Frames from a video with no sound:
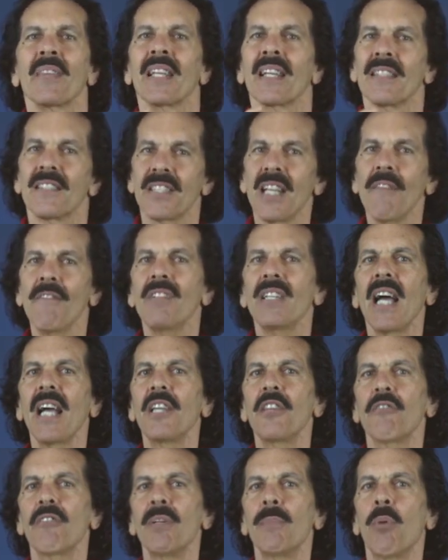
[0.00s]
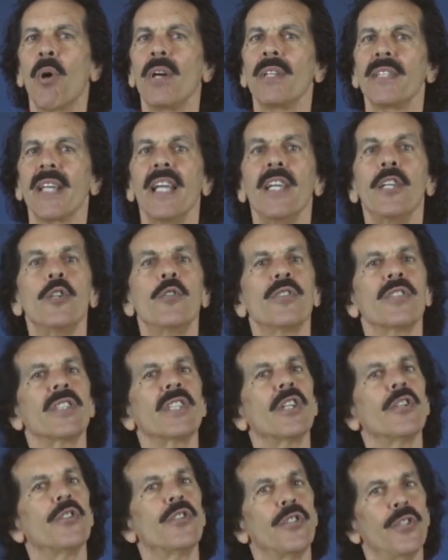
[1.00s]
793.8 using
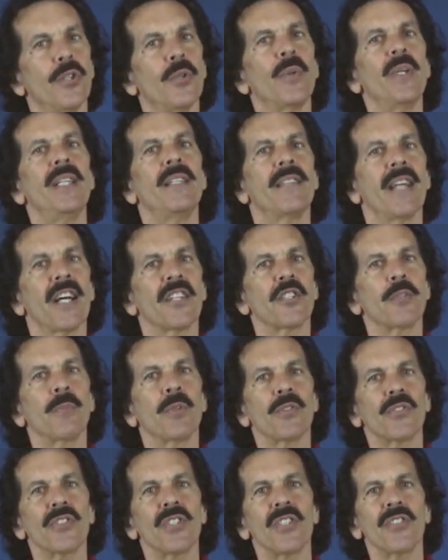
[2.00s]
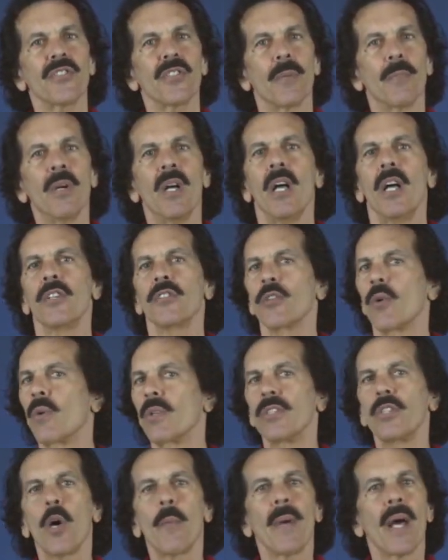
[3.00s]
the Dewey Decimal System. So
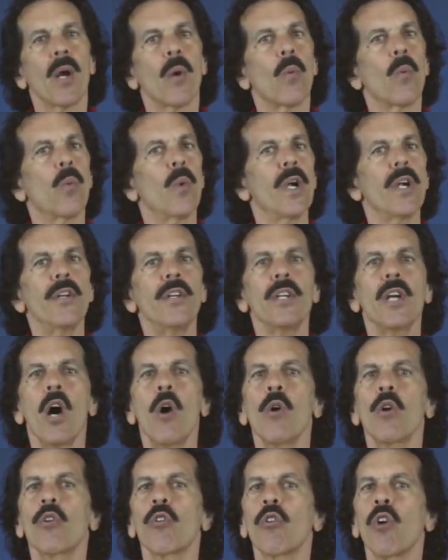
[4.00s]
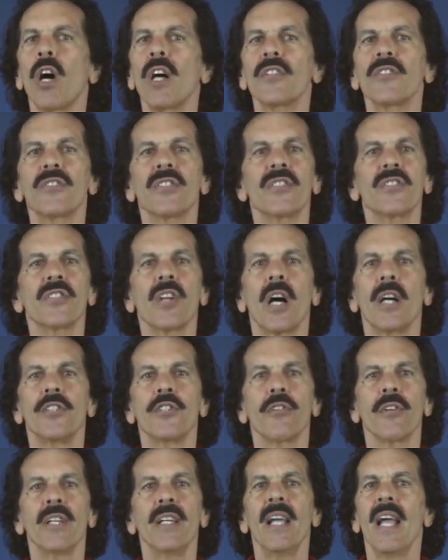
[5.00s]
no matter where you go across this
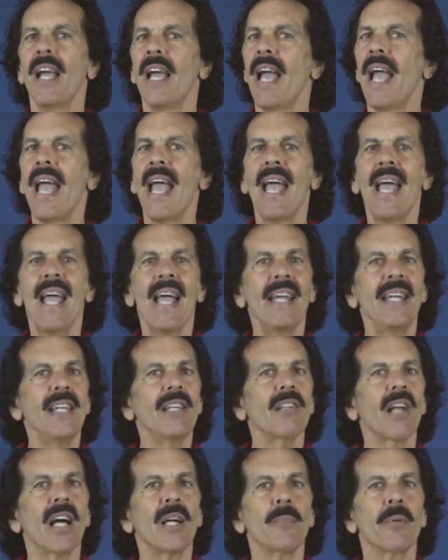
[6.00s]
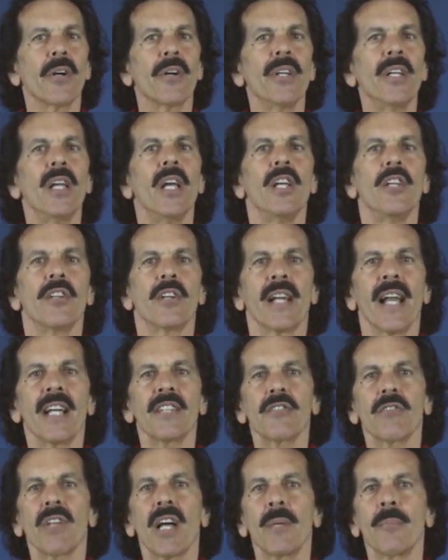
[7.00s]
country, any library, you can
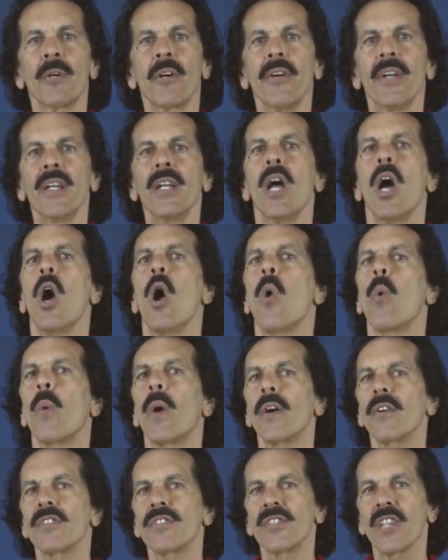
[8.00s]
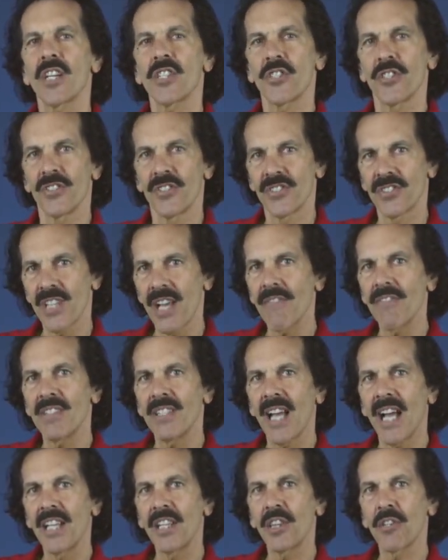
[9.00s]
ask a librarian, where is section
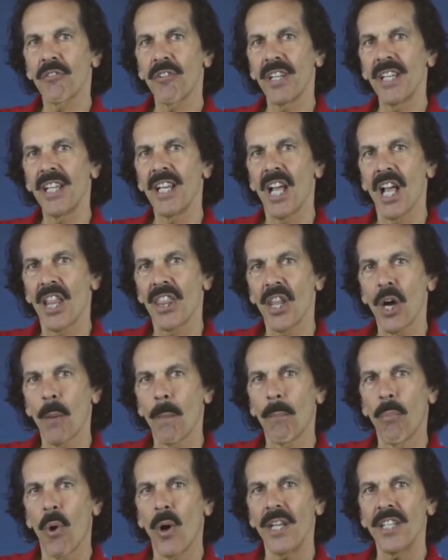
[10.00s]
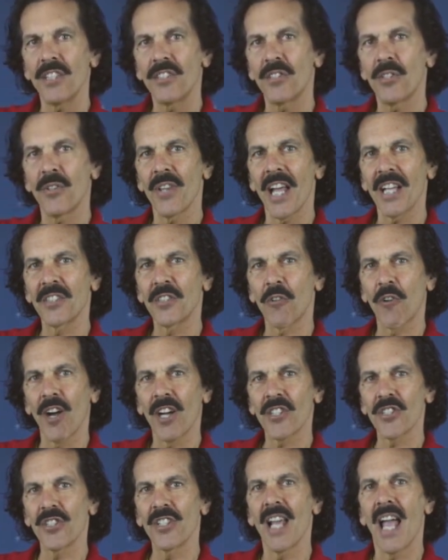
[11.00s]
793? They'll point you to that
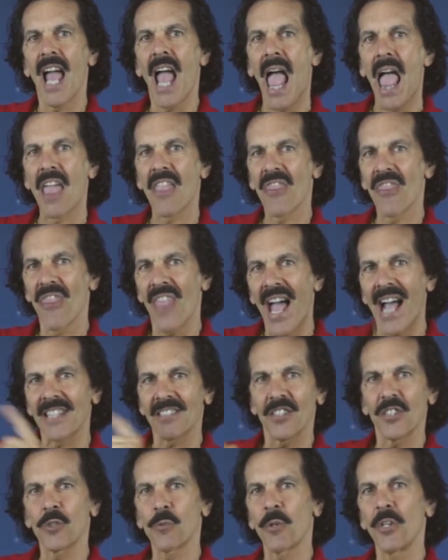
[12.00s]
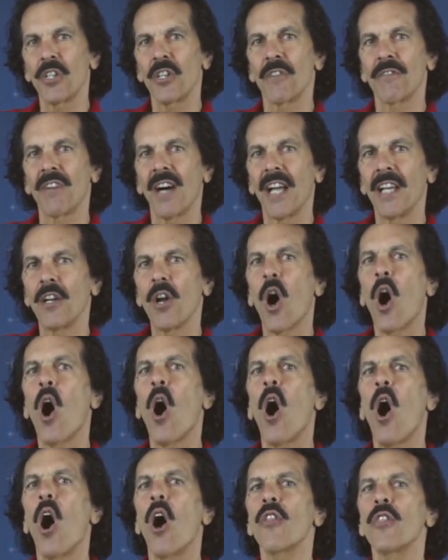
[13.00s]
direction, and that is where you can find
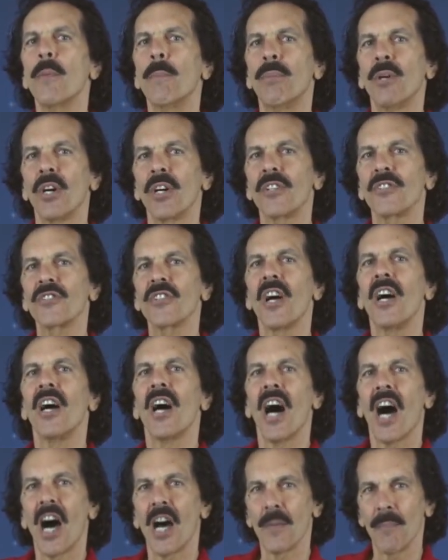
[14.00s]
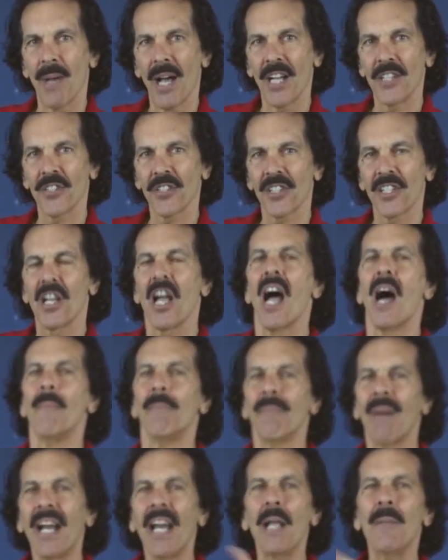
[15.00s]
all the books on magic.
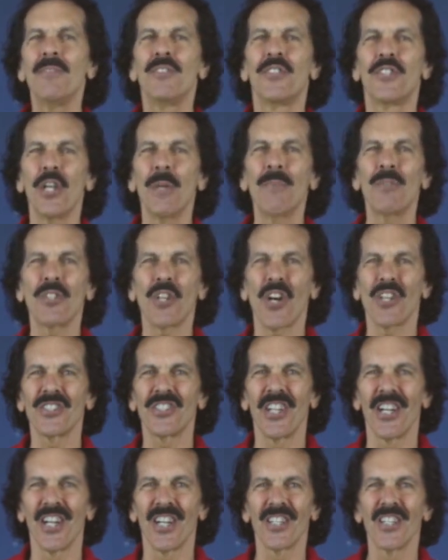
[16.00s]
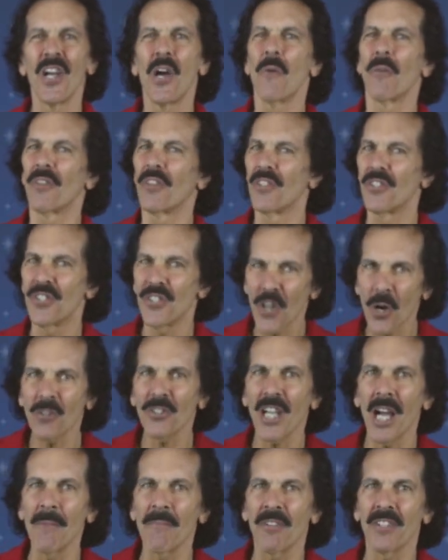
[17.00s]
My name is James Chartier with
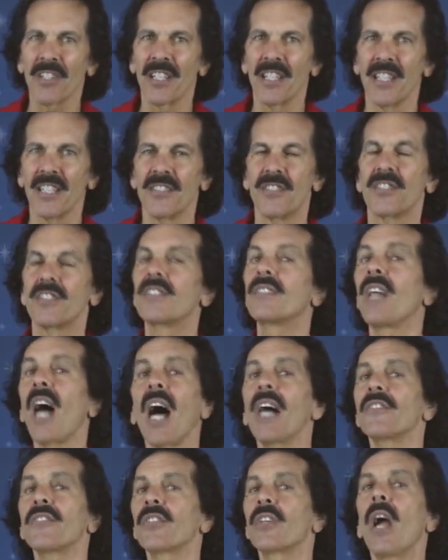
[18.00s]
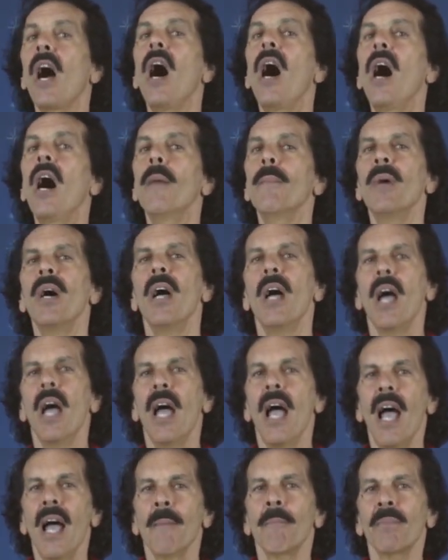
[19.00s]
ShowTimeForKids.com.
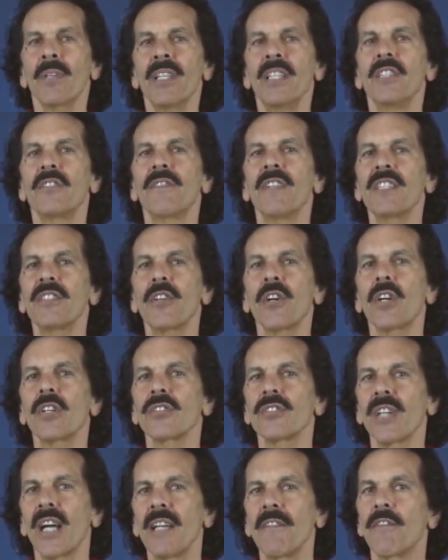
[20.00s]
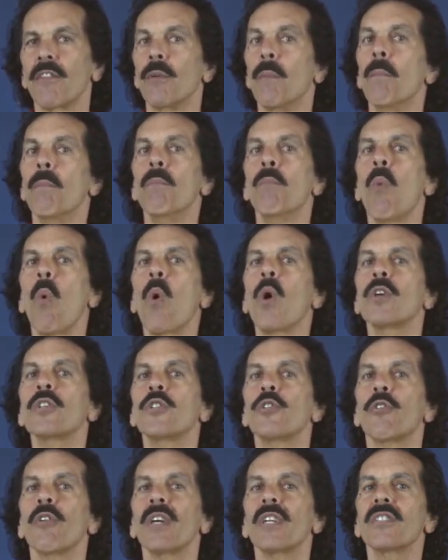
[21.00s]
Please visit our site for more
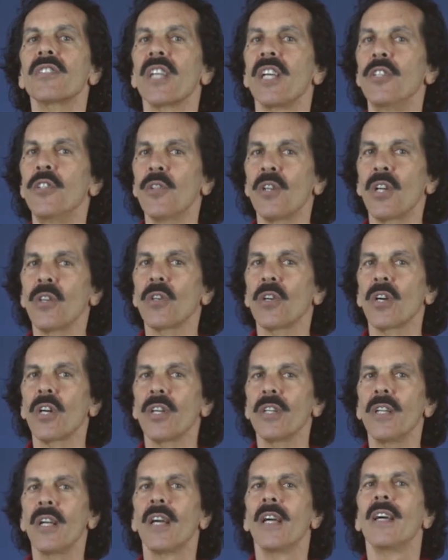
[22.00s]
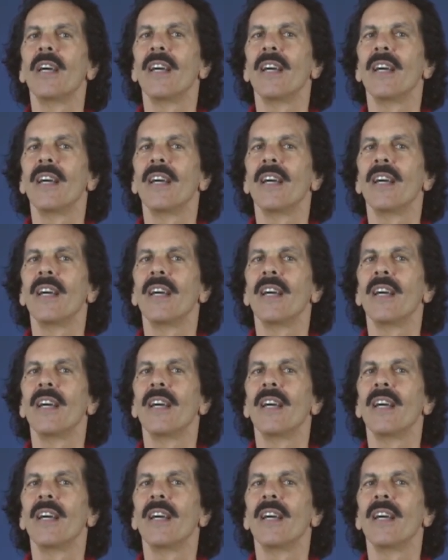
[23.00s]
tricks that you can learn,